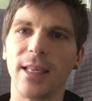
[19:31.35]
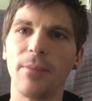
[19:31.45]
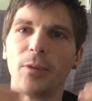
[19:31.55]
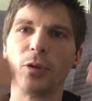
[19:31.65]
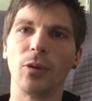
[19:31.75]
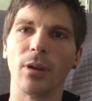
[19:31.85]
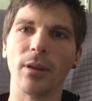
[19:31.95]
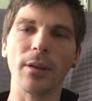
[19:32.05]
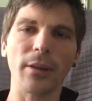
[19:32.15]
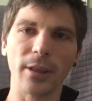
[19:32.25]
them to
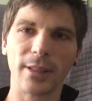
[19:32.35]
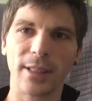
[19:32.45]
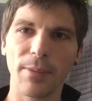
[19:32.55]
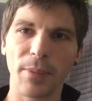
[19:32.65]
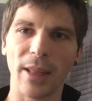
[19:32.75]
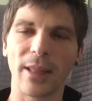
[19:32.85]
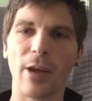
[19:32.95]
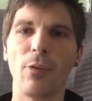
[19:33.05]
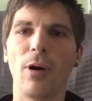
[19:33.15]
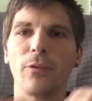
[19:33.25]
the step that
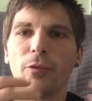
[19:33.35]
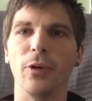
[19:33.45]
they want,